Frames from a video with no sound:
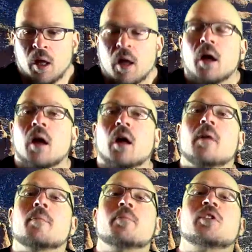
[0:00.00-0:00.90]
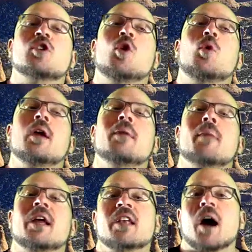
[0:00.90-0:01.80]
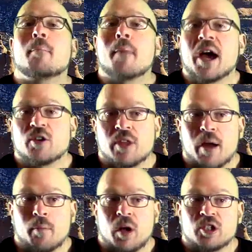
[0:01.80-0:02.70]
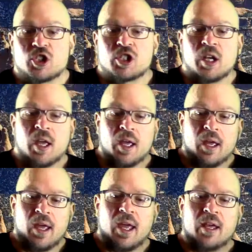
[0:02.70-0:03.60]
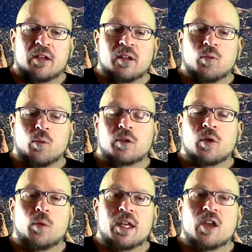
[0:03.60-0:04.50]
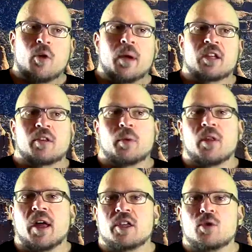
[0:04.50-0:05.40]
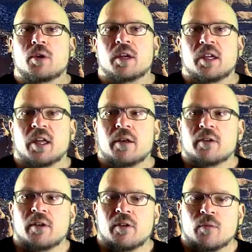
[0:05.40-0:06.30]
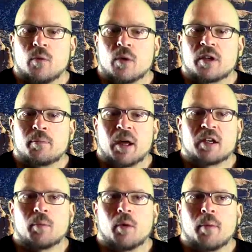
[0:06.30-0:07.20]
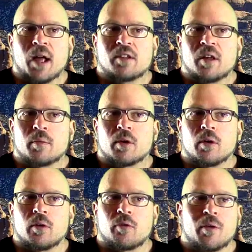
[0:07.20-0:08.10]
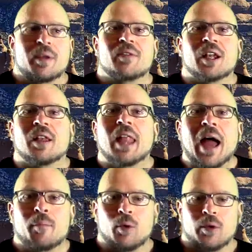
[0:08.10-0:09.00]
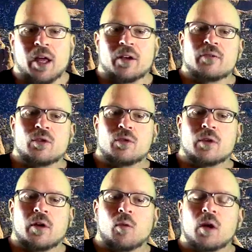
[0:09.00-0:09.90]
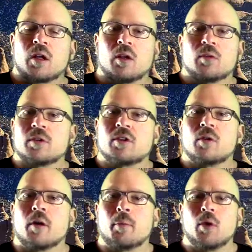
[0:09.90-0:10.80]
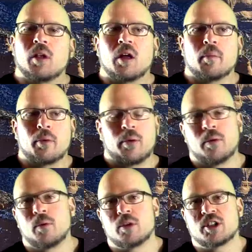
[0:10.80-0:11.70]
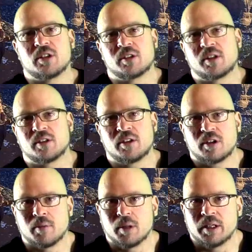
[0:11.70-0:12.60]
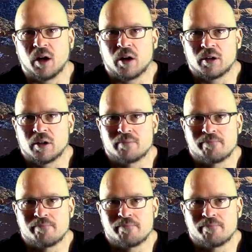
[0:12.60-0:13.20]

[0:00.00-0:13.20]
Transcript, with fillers: Uh, so it might not matter that much. And so we know, based upon that, you can get respectable bicep growth from even a lat pull down if you do enough workload. So a pull up, which is considerably harder,